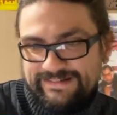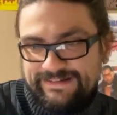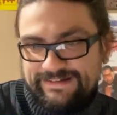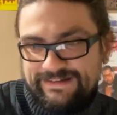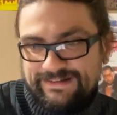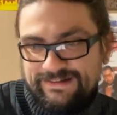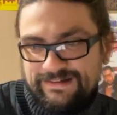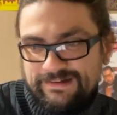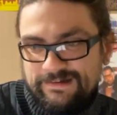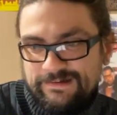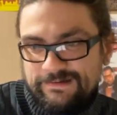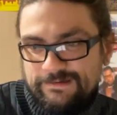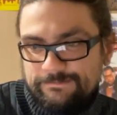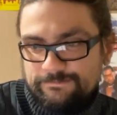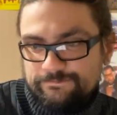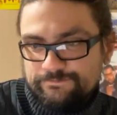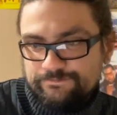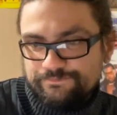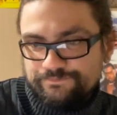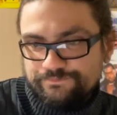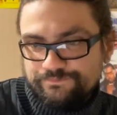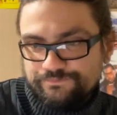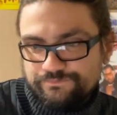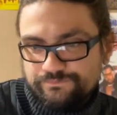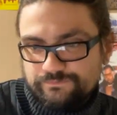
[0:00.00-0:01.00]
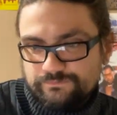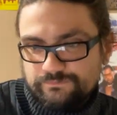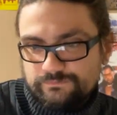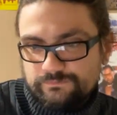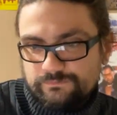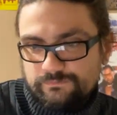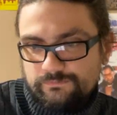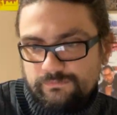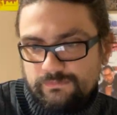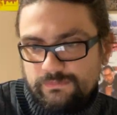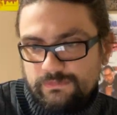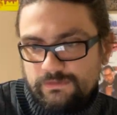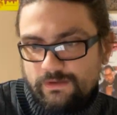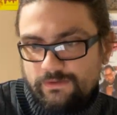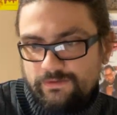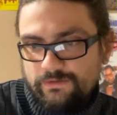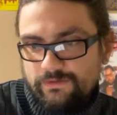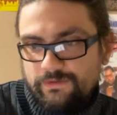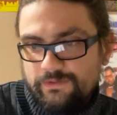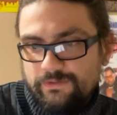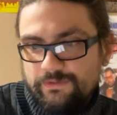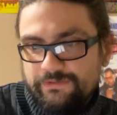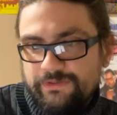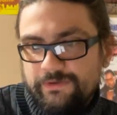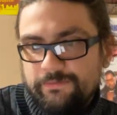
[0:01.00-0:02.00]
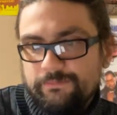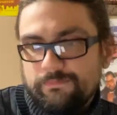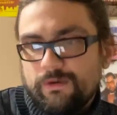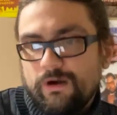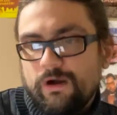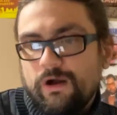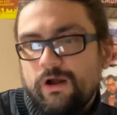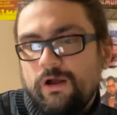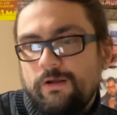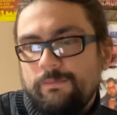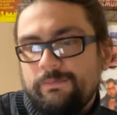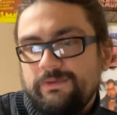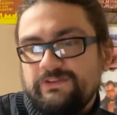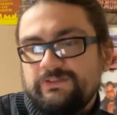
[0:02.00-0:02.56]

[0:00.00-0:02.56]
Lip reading: The mom